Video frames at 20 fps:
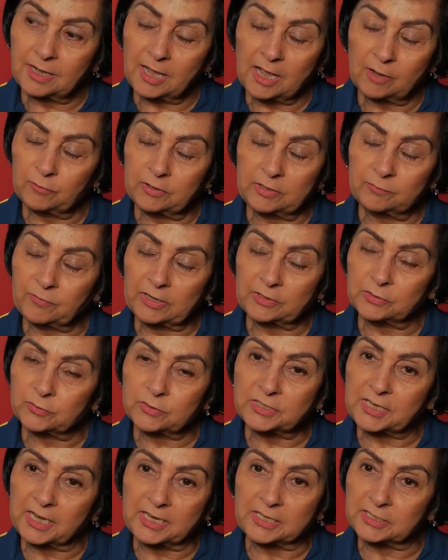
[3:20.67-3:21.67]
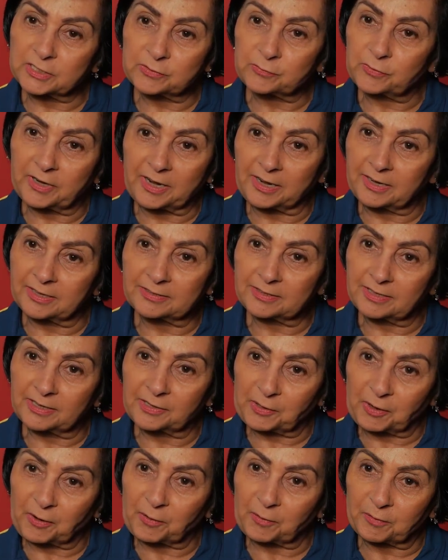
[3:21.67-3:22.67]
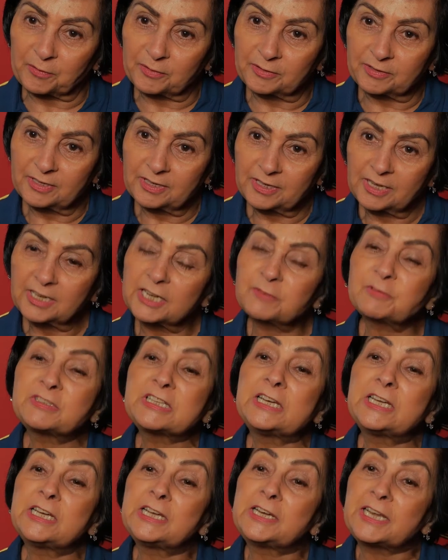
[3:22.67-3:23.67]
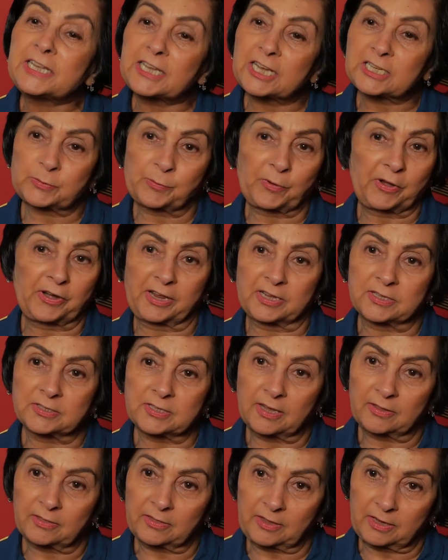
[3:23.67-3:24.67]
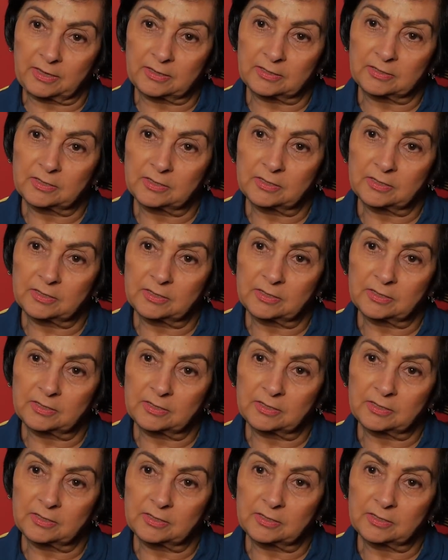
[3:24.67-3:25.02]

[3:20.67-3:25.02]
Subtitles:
I wouldn't want to change it for anything now. It was a learning experience, I think.